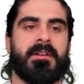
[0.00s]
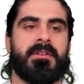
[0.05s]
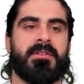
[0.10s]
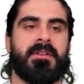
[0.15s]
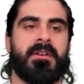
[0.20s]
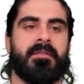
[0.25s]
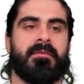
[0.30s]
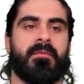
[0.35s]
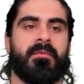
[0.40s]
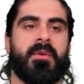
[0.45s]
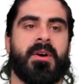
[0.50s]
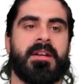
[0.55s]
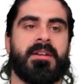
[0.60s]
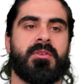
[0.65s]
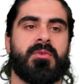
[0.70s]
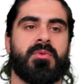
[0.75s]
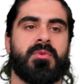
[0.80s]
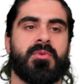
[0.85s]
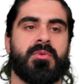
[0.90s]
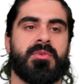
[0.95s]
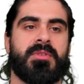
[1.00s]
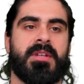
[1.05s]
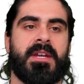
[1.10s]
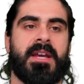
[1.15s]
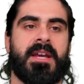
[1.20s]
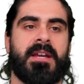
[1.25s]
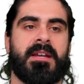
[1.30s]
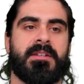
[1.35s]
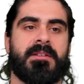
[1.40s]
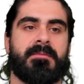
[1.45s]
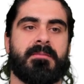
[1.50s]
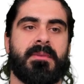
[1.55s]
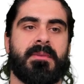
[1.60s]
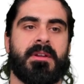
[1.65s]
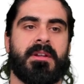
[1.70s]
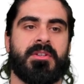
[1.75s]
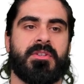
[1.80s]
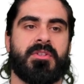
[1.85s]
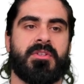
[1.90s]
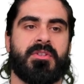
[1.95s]
So you have y equals x
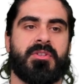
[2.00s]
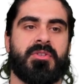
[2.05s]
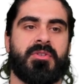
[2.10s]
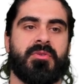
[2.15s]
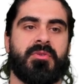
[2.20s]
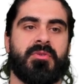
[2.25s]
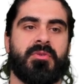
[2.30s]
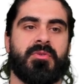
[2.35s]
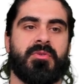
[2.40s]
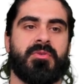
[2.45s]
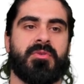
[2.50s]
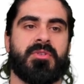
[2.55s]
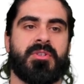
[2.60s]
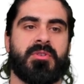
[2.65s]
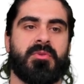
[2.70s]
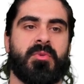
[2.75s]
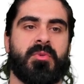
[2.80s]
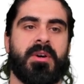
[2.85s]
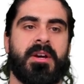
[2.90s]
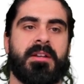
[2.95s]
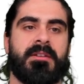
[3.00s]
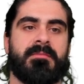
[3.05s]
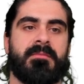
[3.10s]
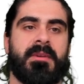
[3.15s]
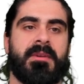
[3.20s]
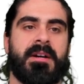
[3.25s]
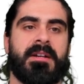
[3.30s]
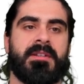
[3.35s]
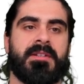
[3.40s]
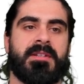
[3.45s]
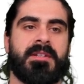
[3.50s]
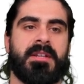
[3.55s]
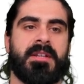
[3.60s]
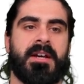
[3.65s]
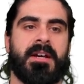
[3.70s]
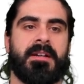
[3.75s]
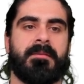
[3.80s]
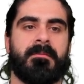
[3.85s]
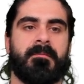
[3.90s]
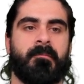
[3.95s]
plus 2 squared minus
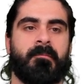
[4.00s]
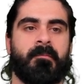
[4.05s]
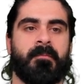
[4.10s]
9.